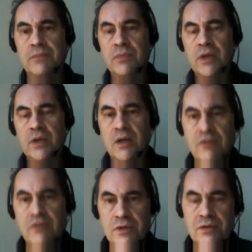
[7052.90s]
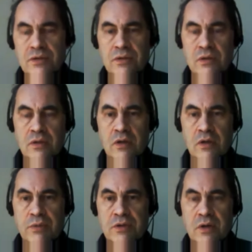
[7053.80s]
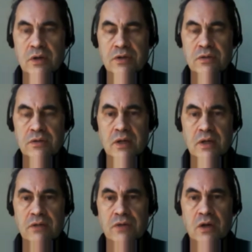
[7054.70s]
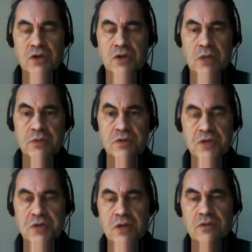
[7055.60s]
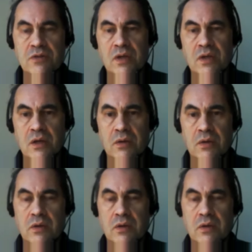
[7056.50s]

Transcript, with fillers: advanced, turbocharged kind of archetypes on steroids thing going on in the mm-hmm.